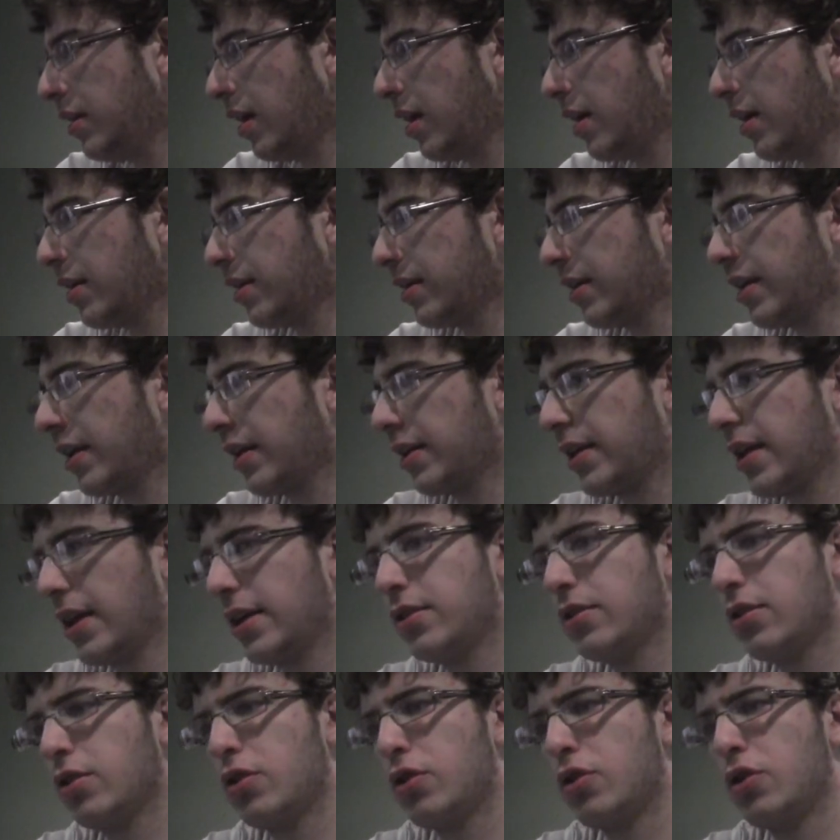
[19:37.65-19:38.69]
uh,
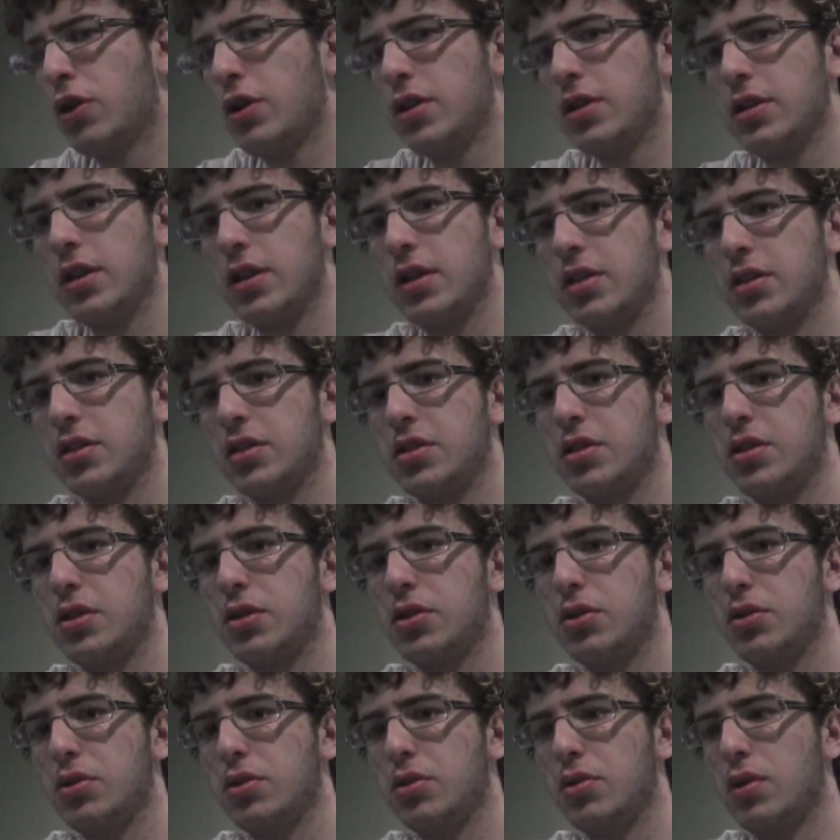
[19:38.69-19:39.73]
Kendall says
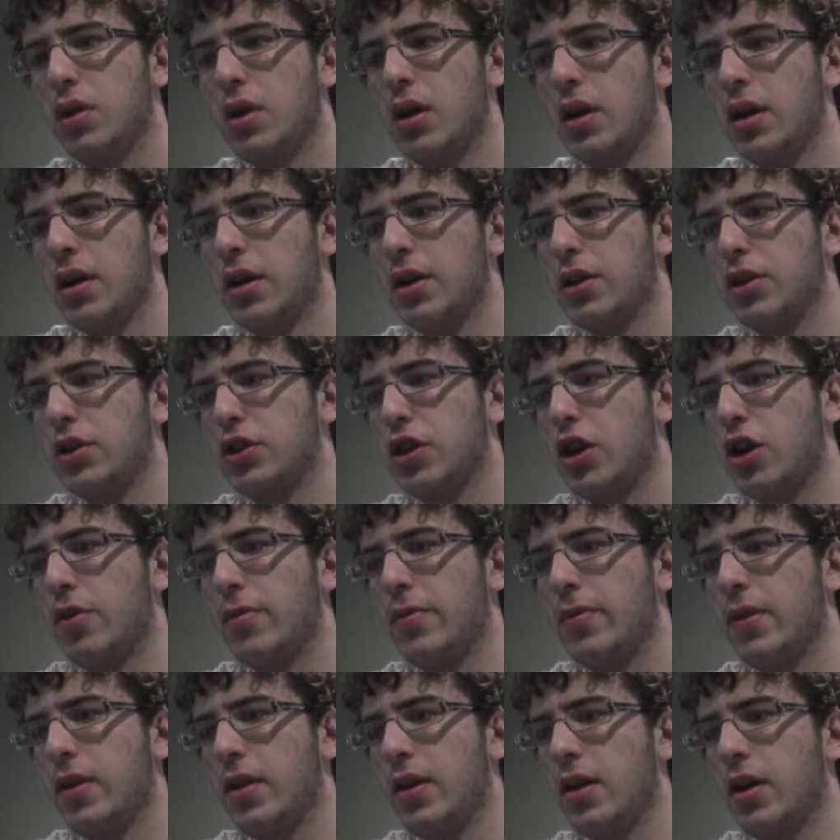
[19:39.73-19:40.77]
to
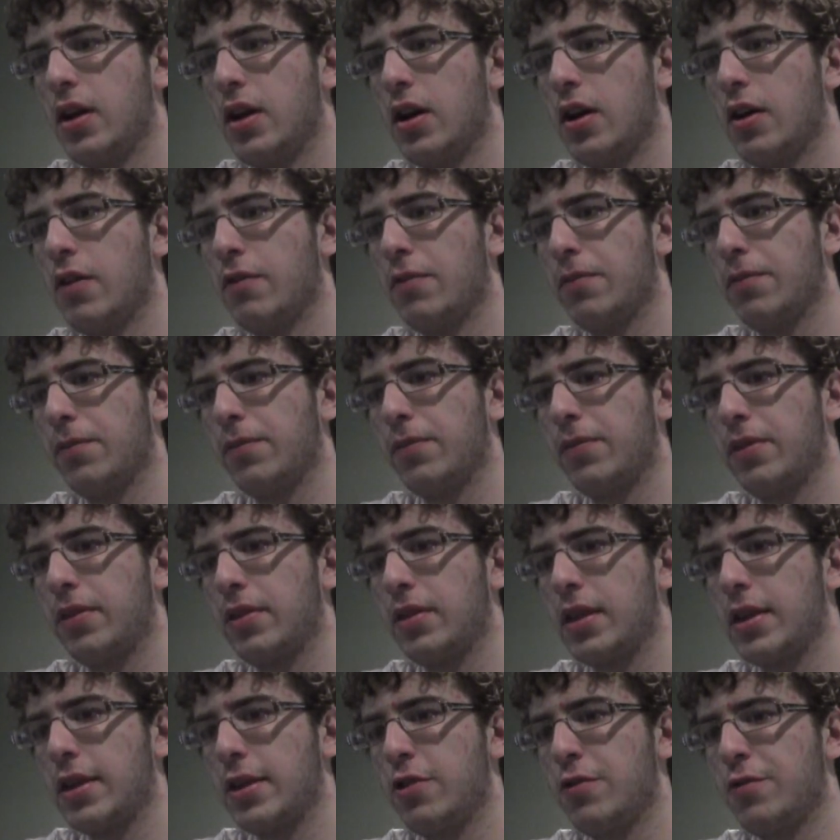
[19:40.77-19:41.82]
Shelby, uh,
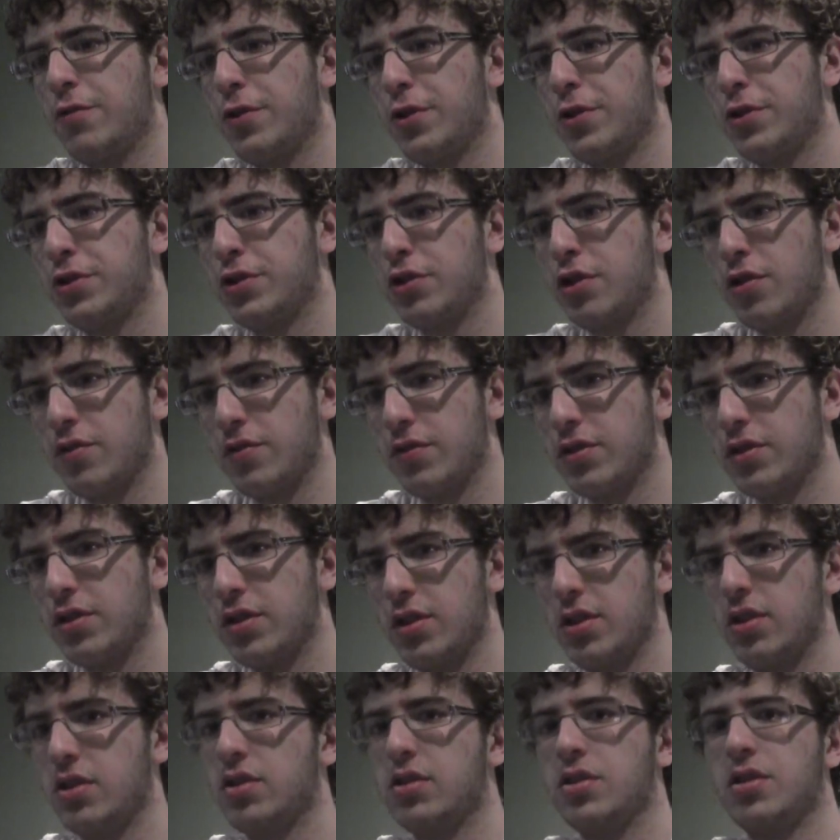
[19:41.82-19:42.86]
thank you for your
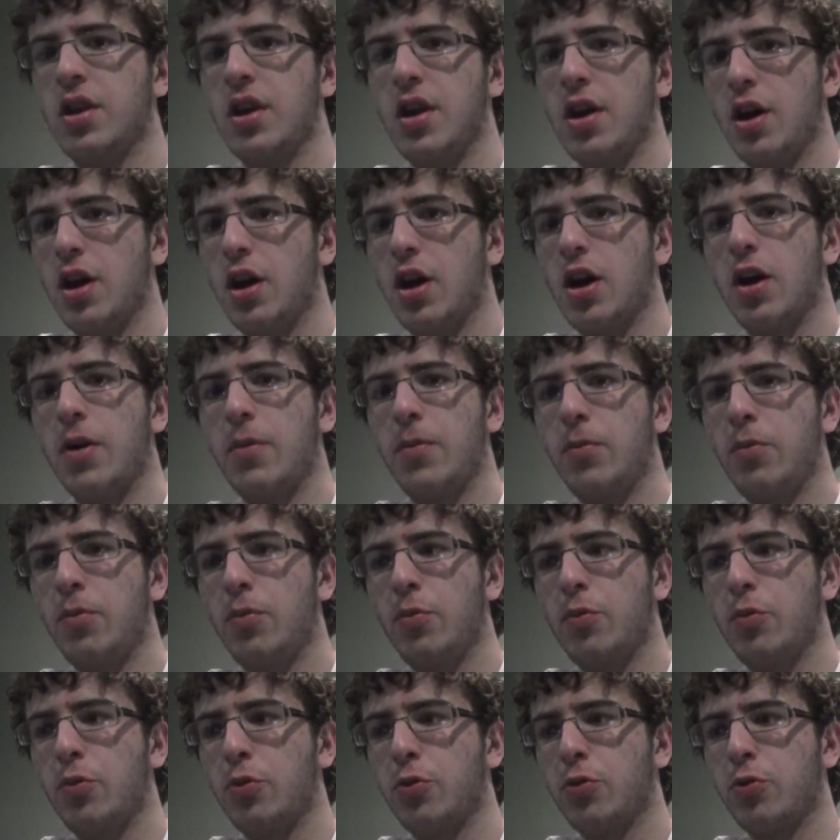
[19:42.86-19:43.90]
services. Um,
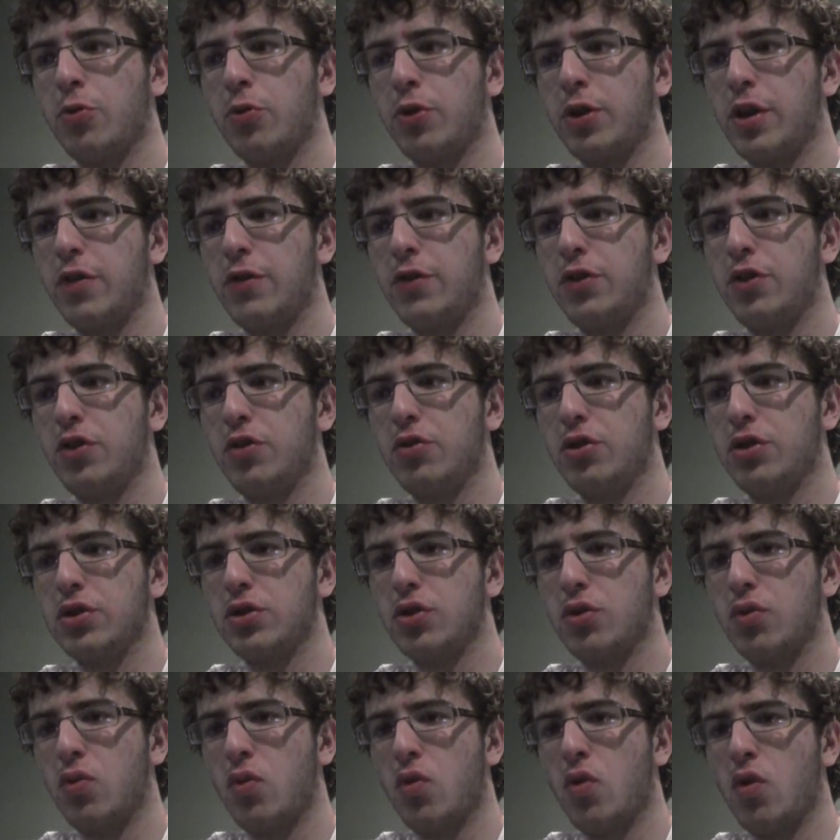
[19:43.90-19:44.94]
we're, we're giving you this
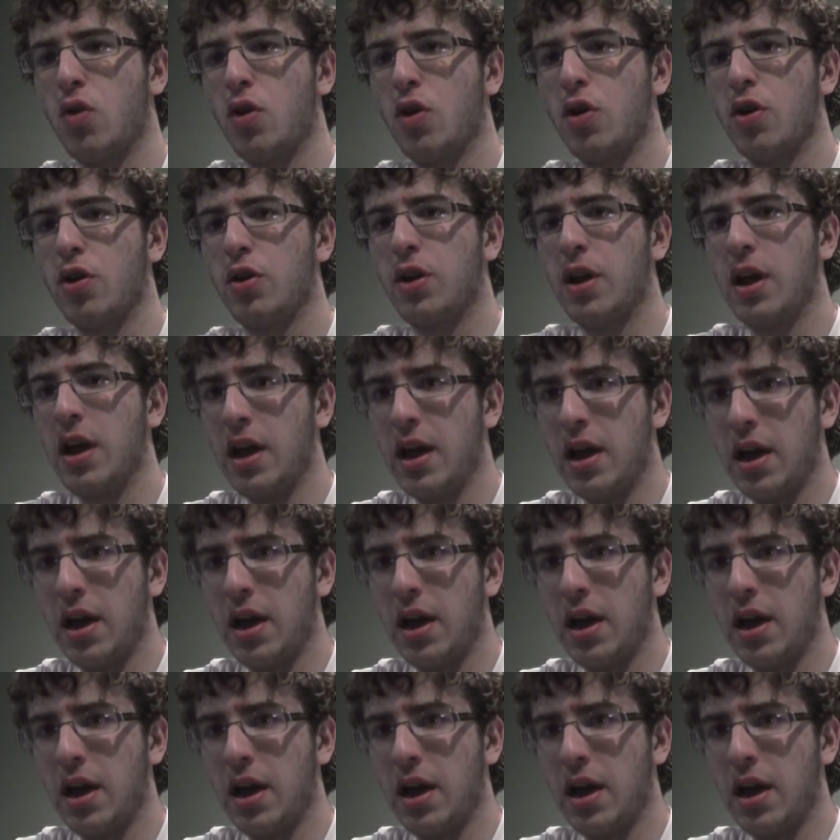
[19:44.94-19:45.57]
award.